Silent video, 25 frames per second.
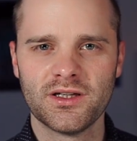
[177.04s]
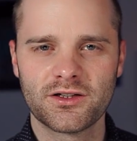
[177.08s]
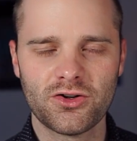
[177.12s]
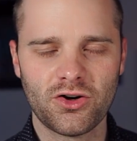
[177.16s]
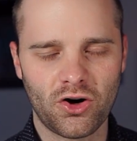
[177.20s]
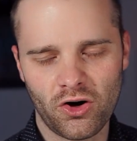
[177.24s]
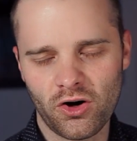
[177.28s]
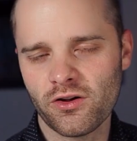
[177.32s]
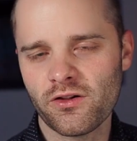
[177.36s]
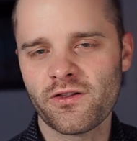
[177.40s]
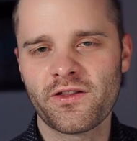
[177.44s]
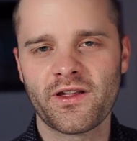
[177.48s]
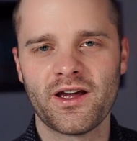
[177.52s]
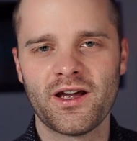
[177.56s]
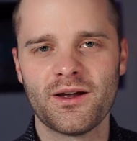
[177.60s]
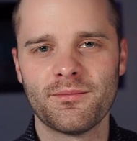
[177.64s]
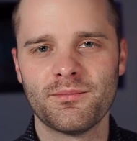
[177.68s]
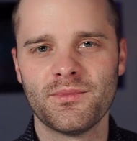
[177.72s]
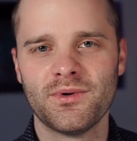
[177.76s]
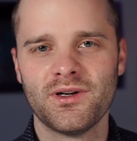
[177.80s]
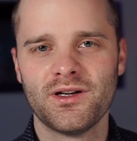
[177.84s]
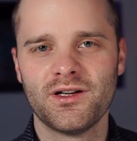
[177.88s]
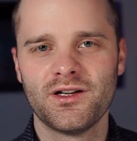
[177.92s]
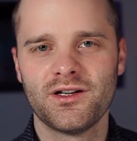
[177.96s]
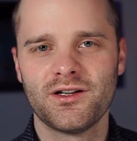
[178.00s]
call
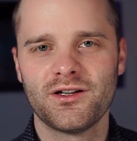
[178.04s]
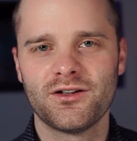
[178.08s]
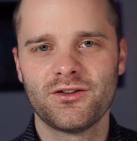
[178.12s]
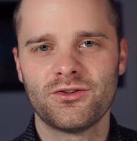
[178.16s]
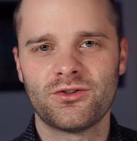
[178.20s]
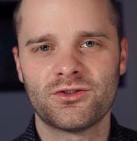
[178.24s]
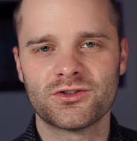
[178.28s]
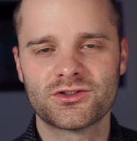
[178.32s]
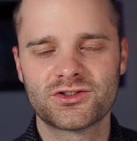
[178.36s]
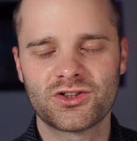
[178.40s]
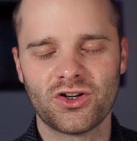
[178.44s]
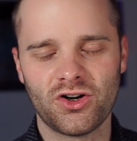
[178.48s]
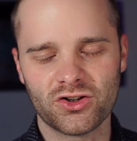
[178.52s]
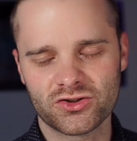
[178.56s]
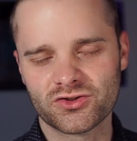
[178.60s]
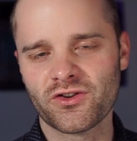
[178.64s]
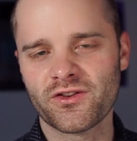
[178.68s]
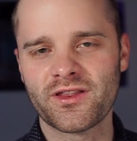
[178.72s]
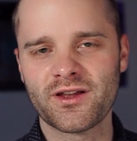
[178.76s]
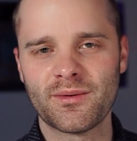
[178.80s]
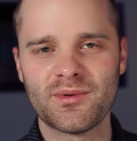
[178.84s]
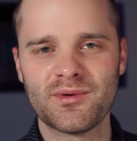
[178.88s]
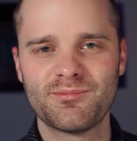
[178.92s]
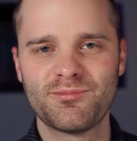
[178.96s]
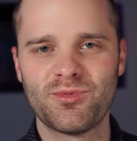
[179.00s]
them, or talk to
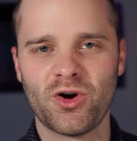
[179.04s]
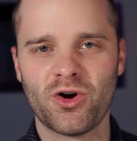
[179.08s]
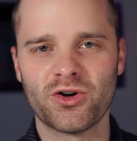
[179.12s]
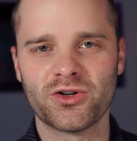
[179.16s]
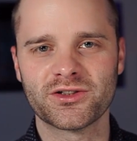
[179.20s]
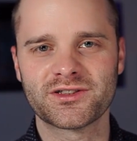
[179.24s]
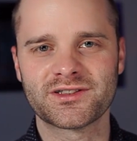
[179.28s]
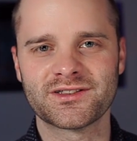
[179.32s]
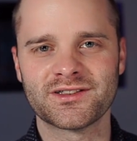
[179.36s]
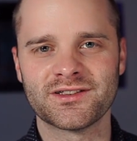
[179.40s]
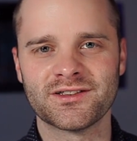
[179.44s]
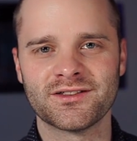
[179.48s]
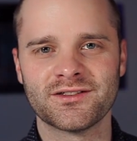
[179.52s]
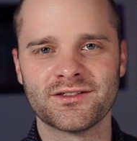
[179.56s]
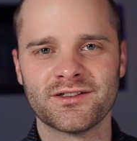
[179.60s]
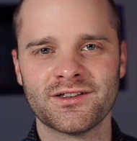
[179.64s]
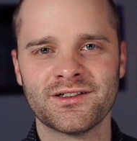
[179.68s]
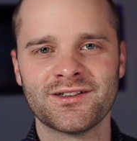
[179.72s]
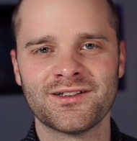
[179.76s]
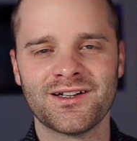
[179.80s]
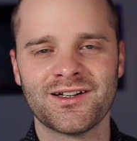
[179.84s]
them in person and